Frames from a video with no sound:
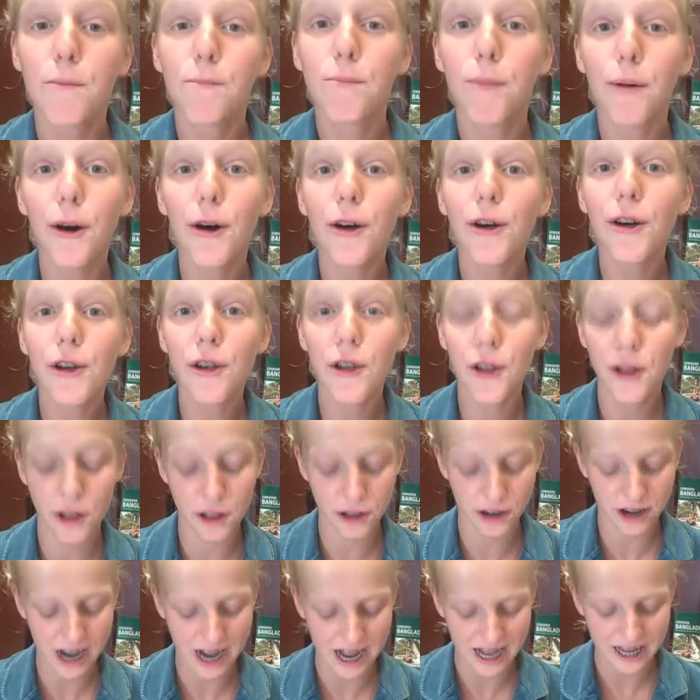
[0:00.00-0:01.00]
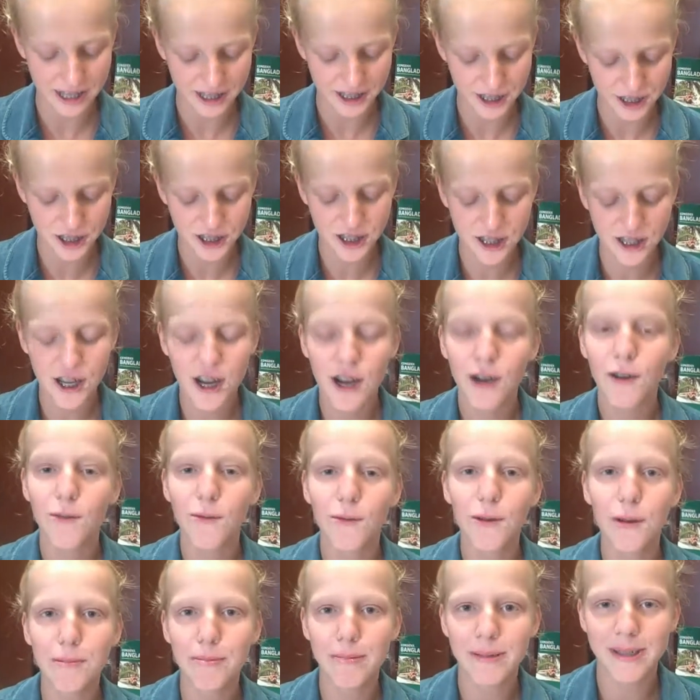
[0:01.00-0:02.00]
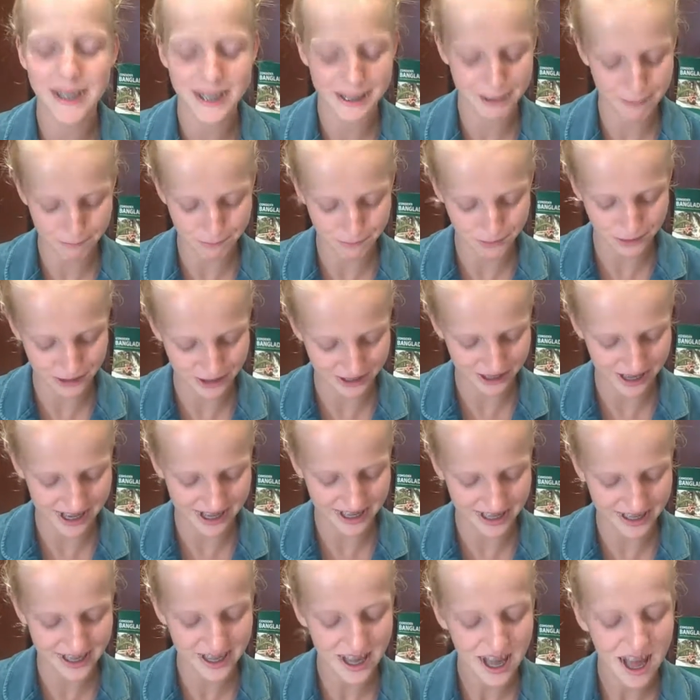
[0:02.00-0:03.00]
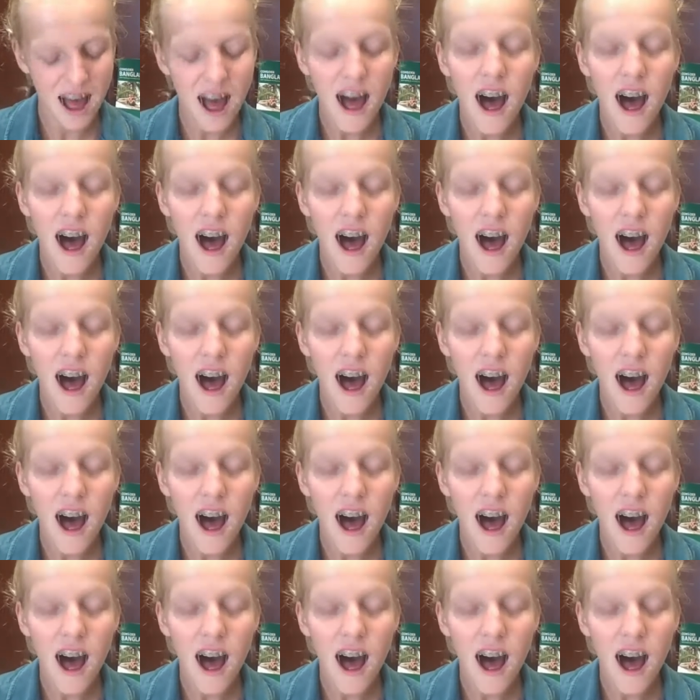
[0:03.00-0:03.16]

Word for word: Bon courage, Rupert Murdoch.